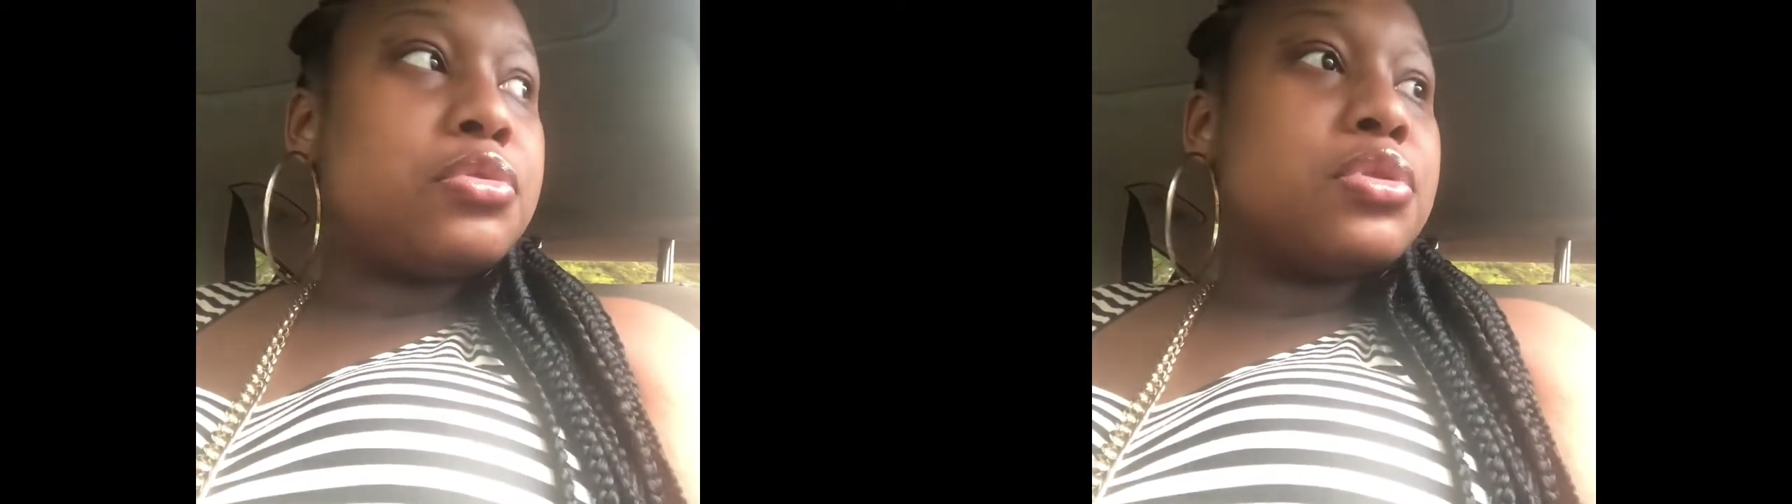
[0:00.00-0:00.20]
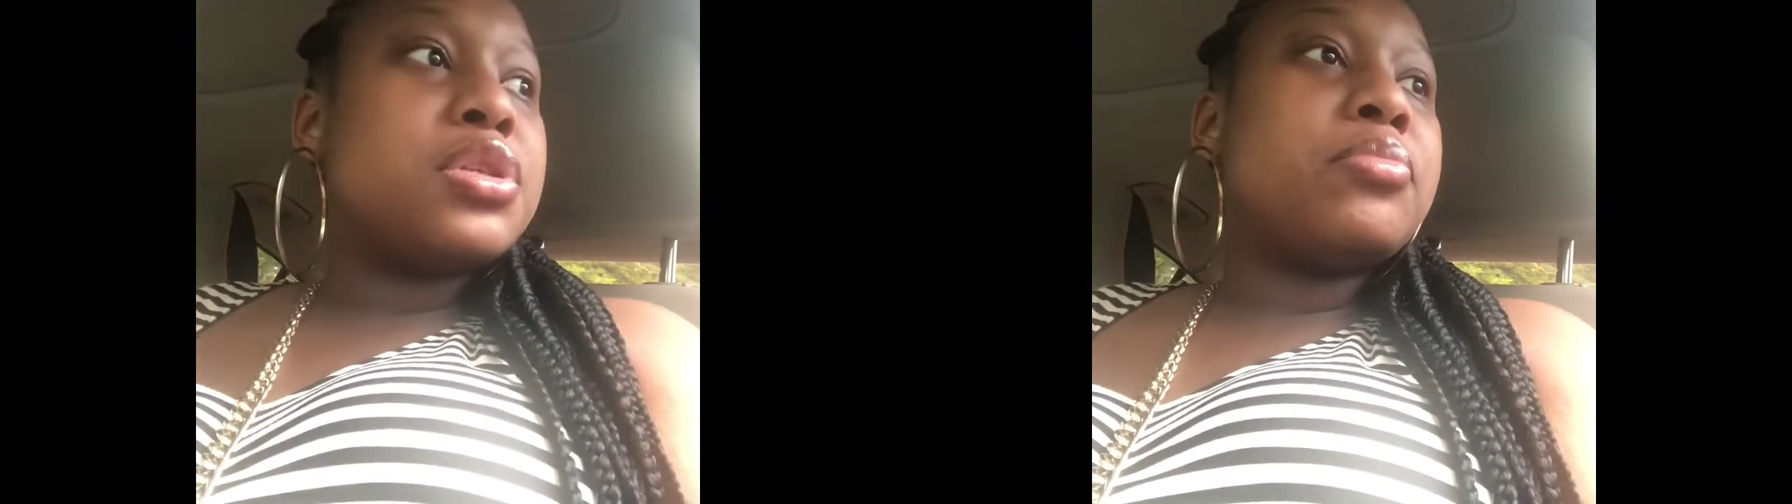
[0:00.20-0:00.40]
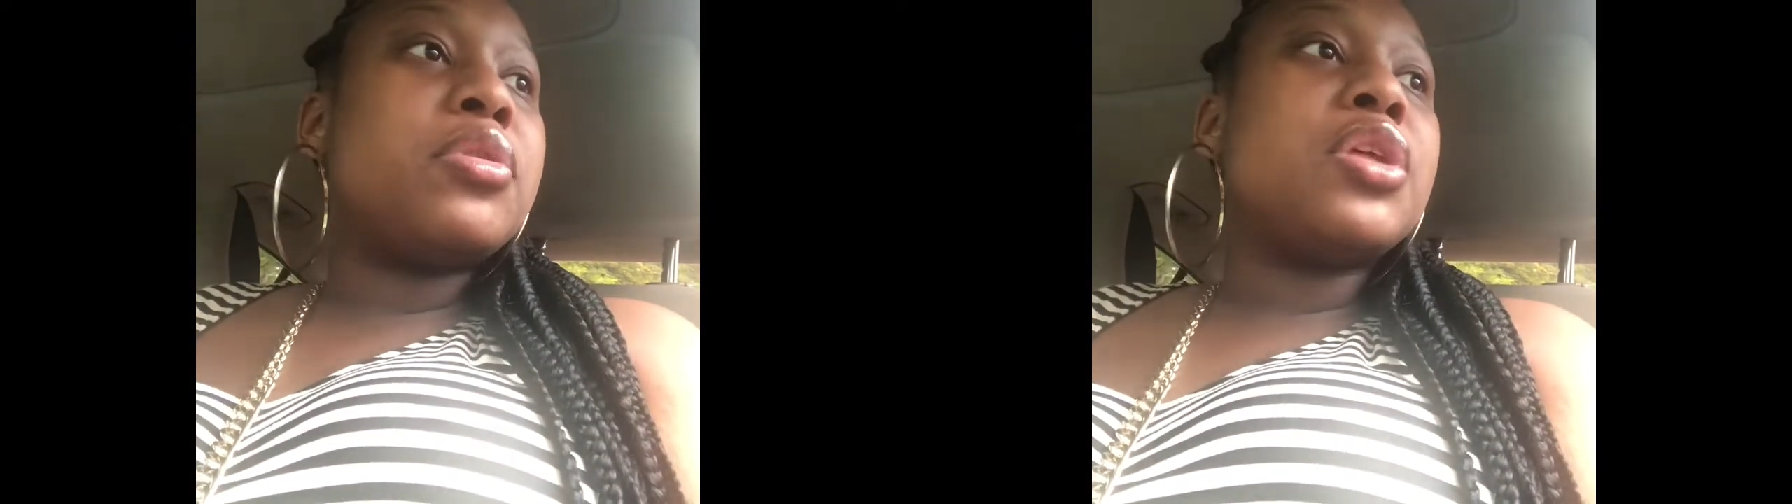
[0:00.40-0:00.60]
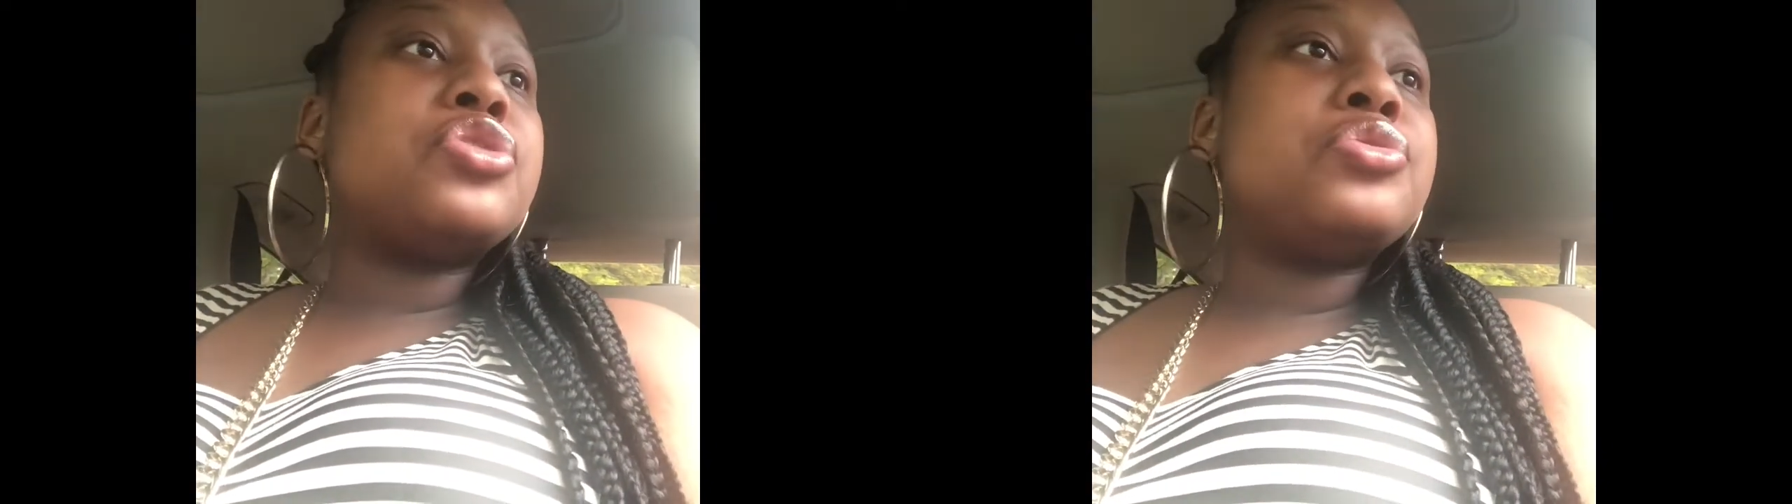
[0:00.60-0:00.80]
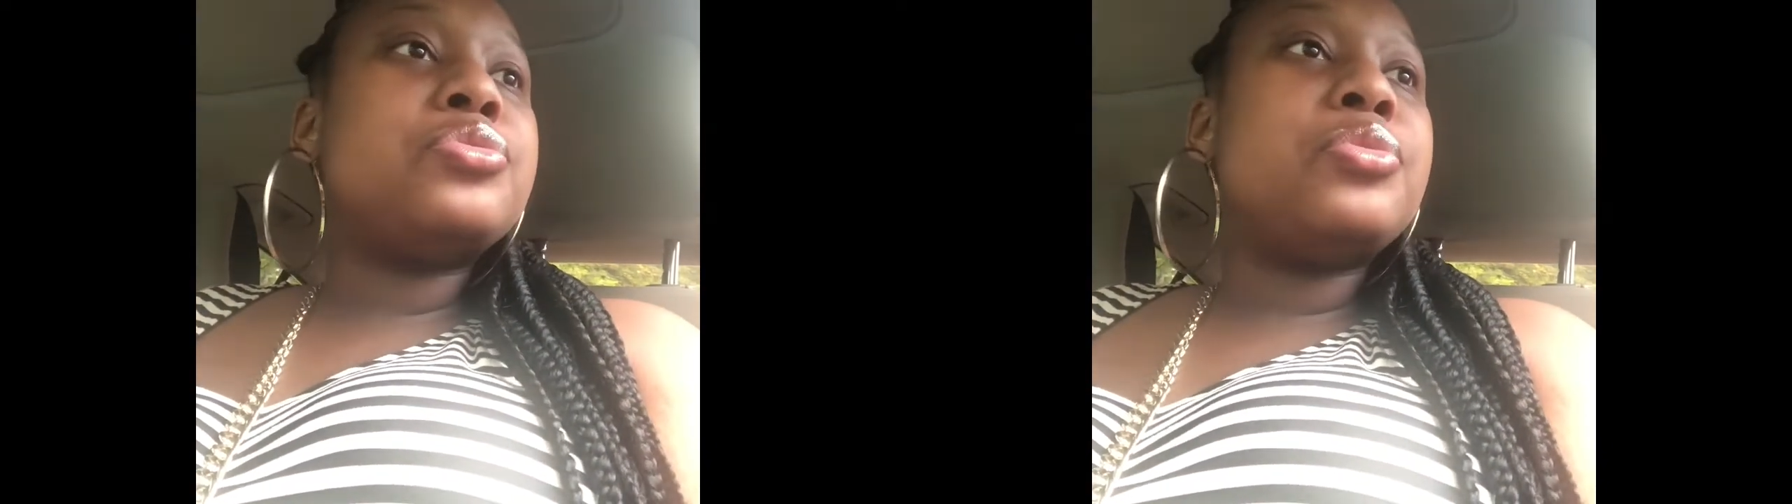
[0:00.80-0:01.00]
This is something
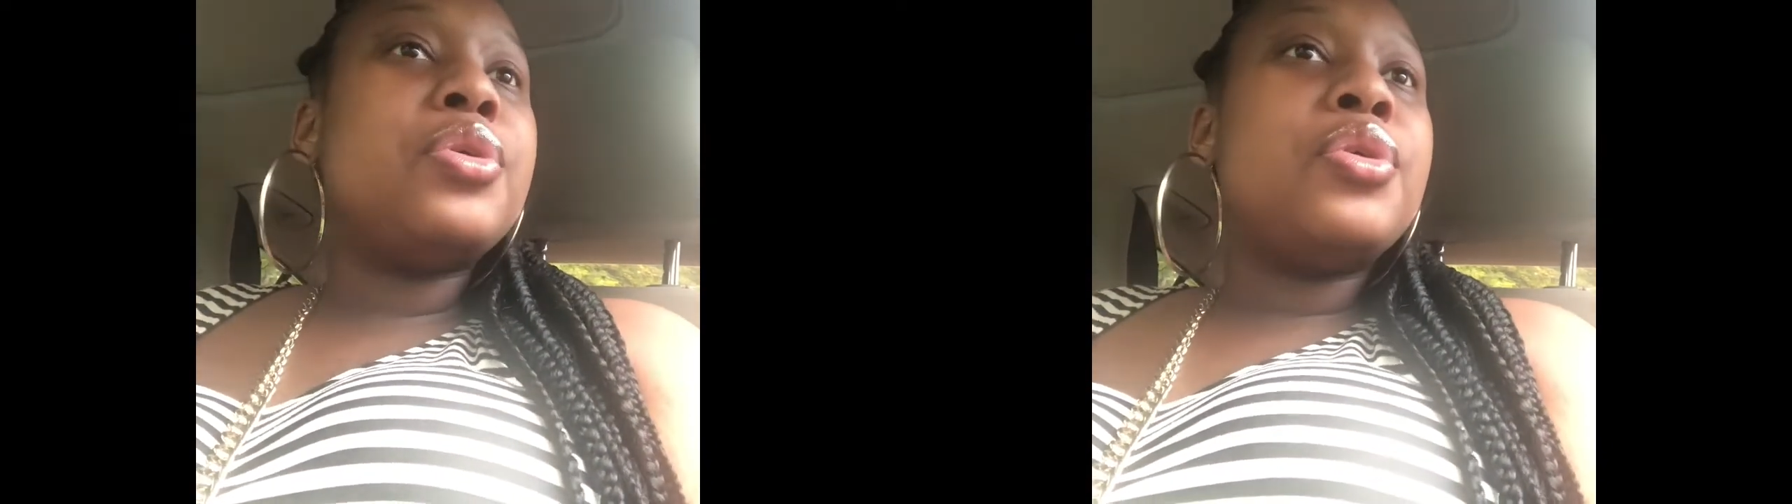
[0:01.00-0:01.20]
that you